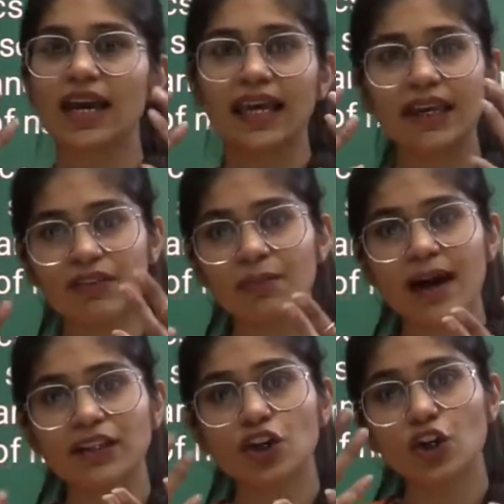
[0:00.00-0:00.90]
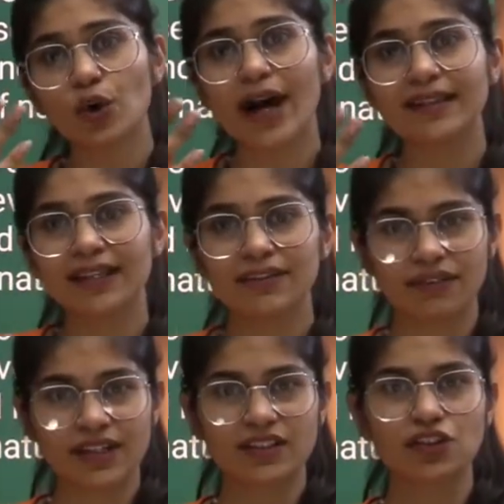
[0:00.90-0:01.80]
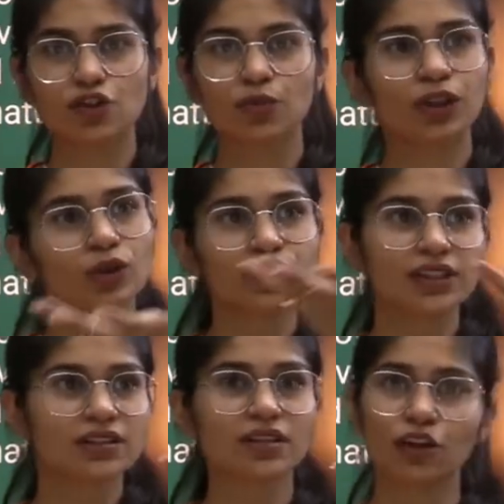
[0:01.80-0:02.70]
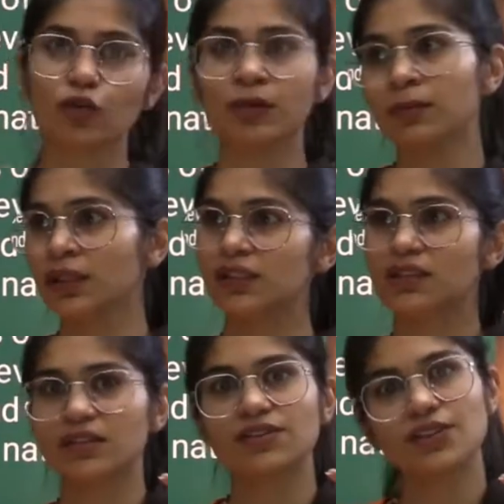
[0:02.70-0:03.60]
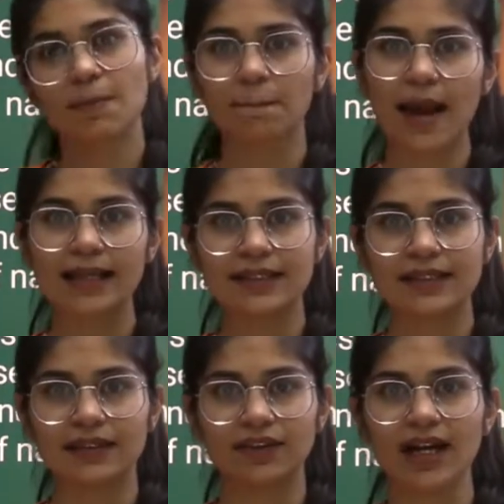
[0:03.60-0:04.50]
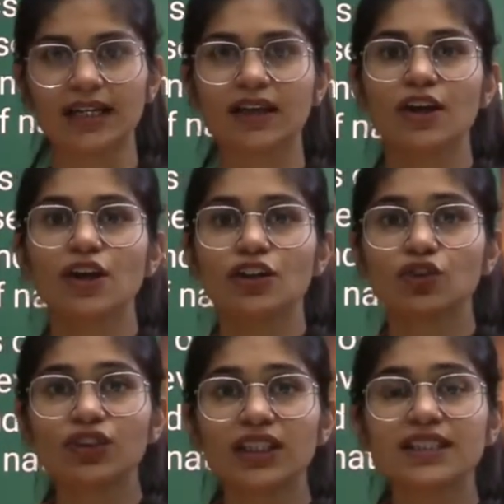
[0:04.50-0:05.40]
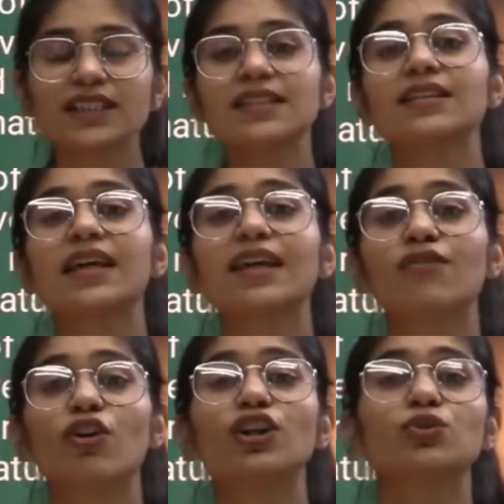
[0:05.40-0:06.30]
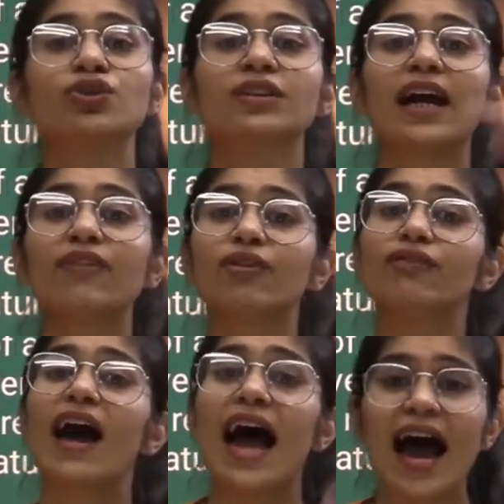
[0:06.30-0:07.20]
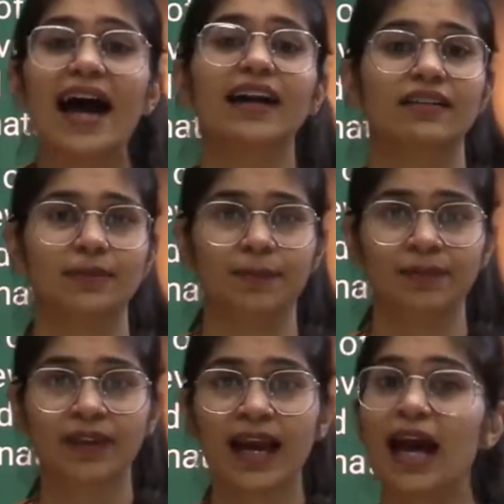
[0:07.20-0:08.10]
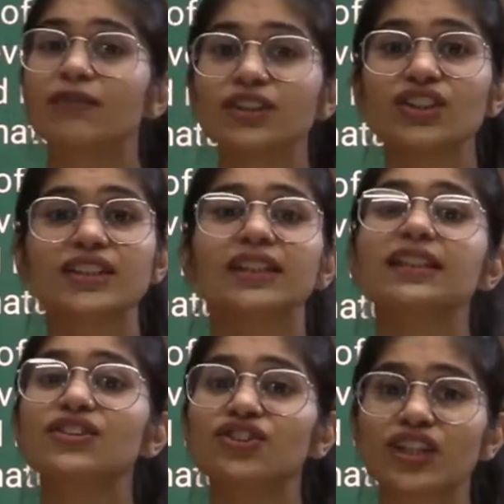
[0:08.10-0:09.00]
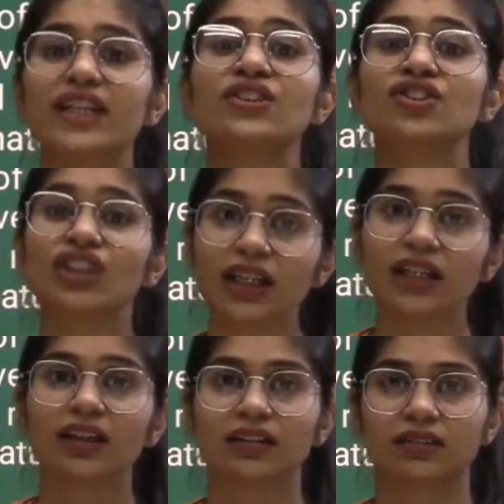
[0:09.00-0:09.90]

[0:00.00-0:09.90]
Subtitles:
Even by the look at their faces, you will know this is a human being, this is a chimpanzee, right? So this is the evolution that we've had, and we're still changing.